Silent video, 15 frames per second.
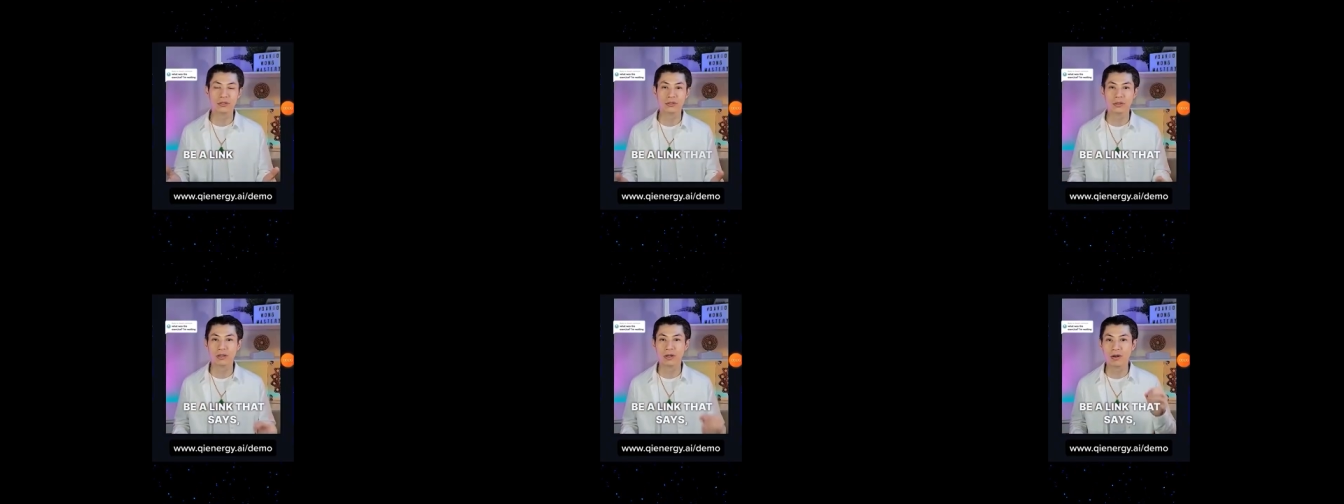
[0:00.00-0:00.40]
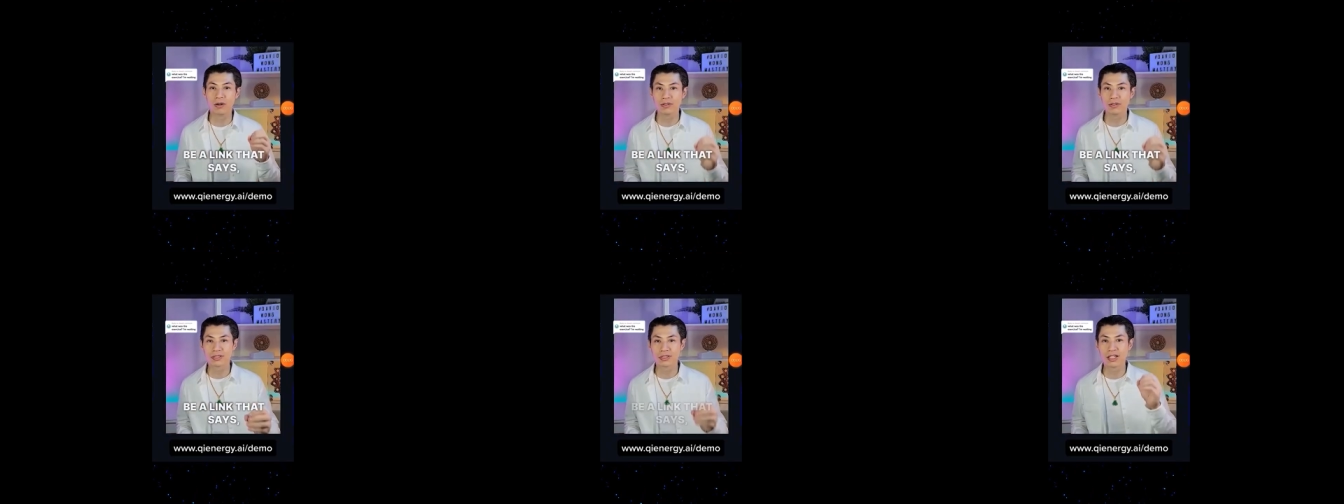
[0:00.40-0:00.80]
says
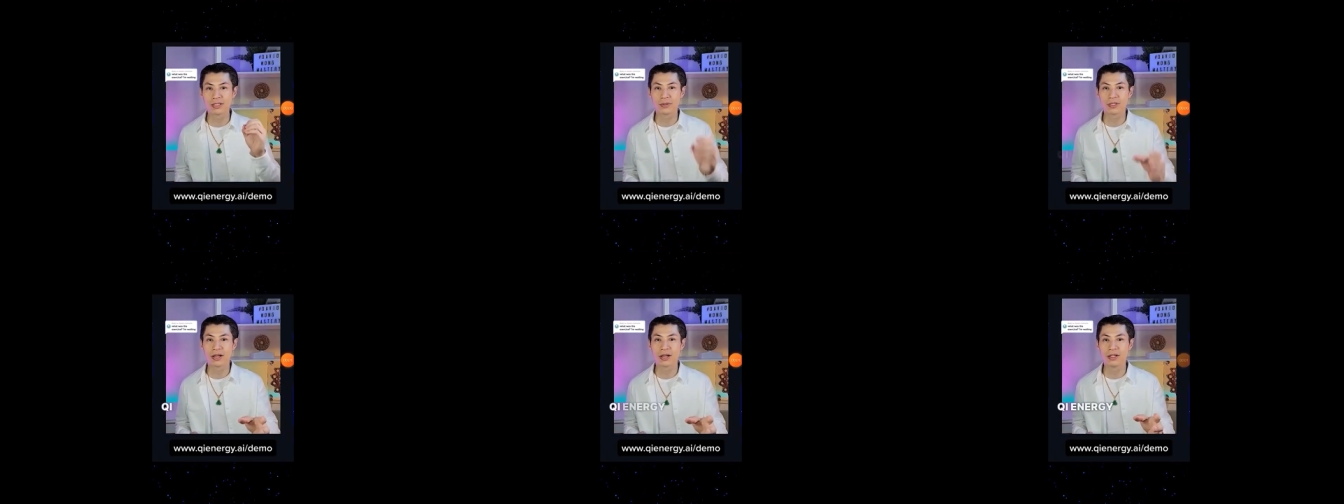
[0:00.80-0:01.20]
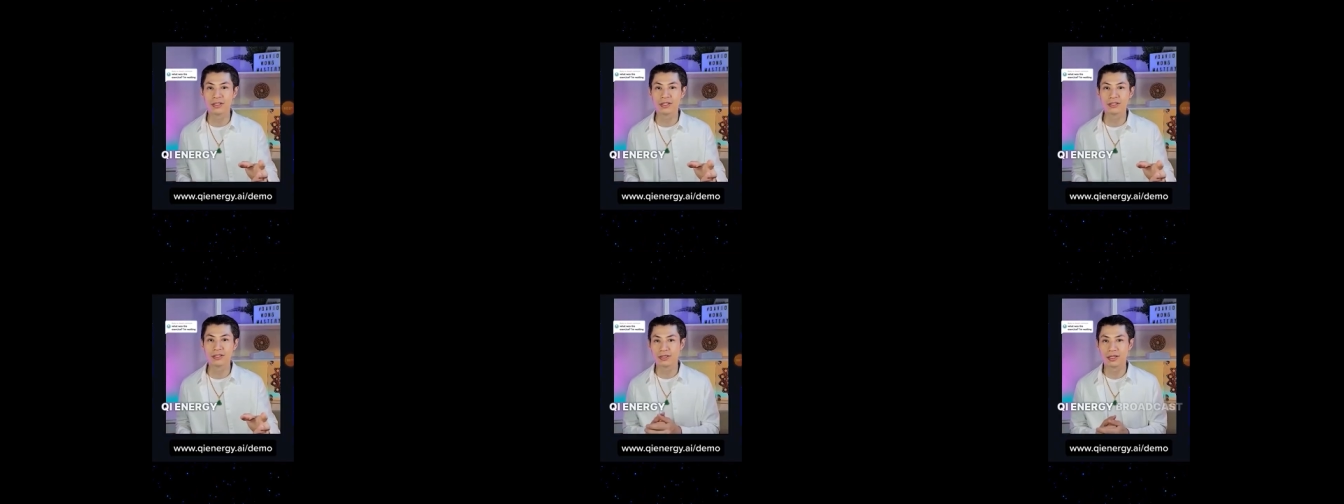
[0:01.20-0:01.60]
Qi
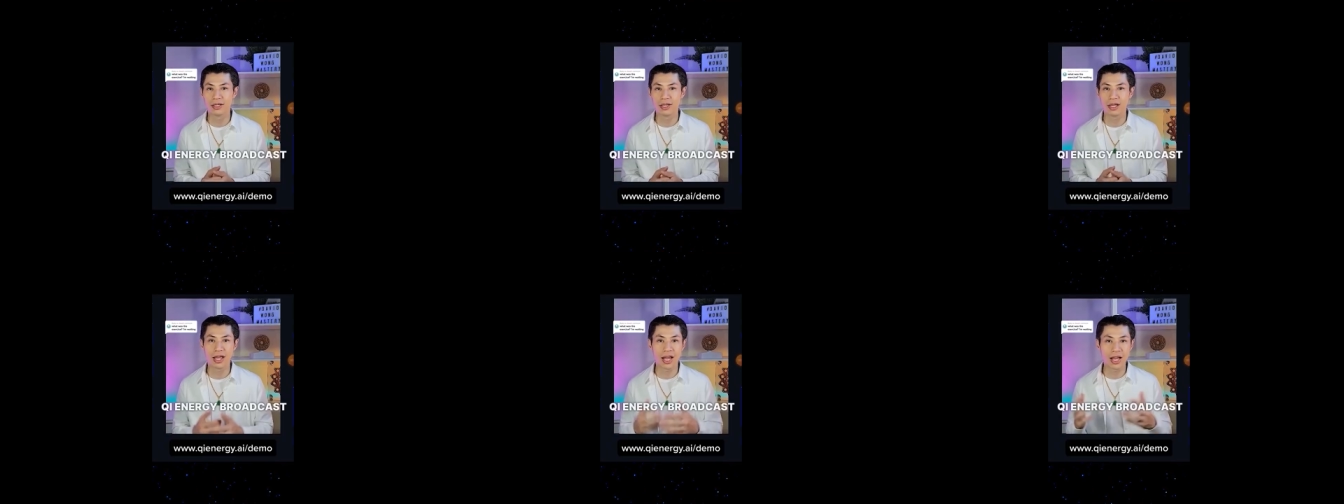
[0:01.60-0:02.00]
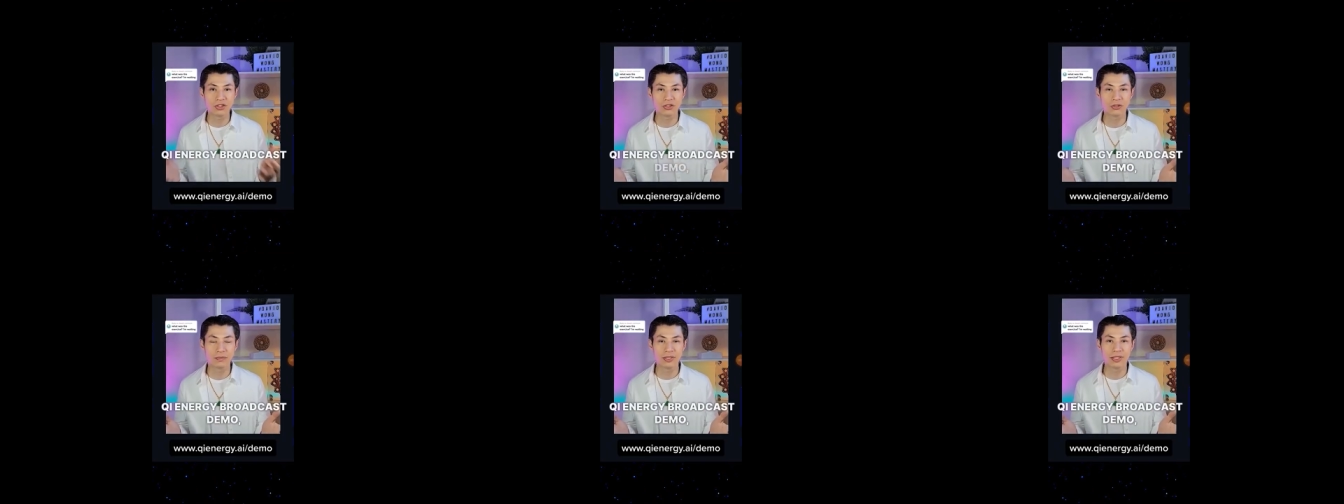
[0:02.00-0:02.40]
Energy Broadcast
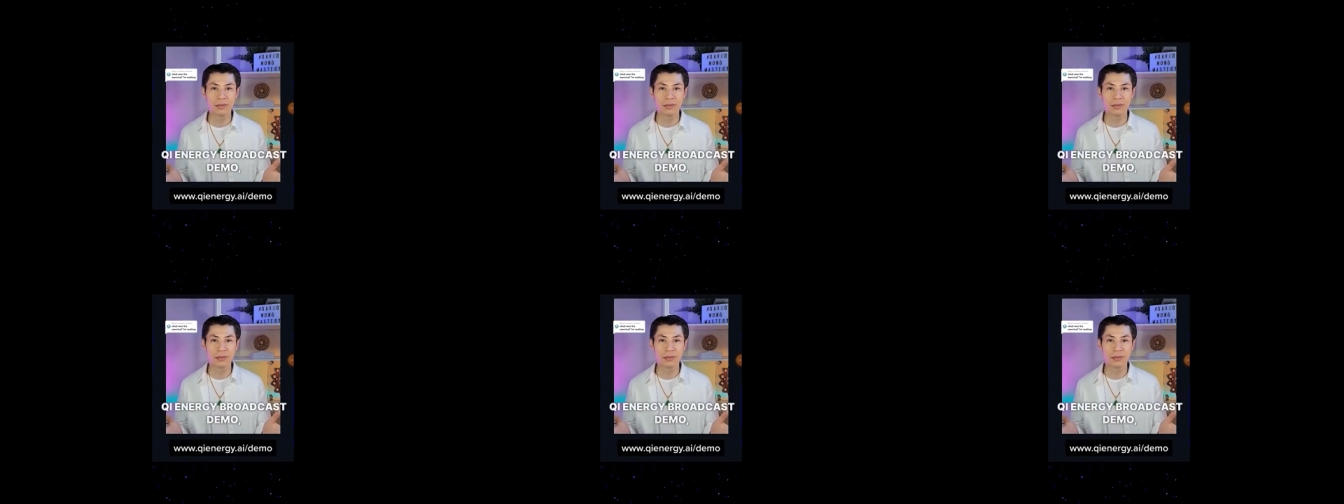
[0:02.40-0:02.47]
Demo.